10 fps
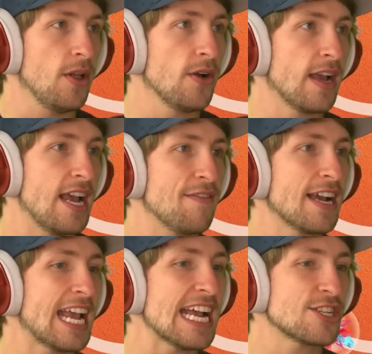Okay, if I
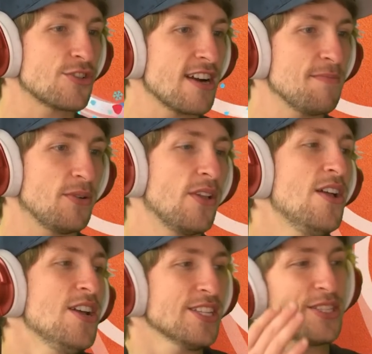cast Trample.
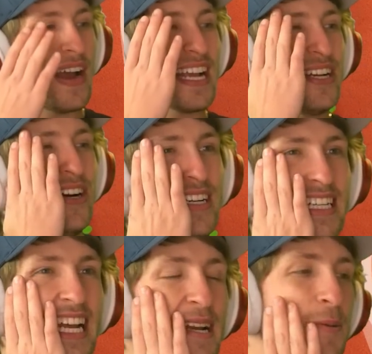So I couldn't hit the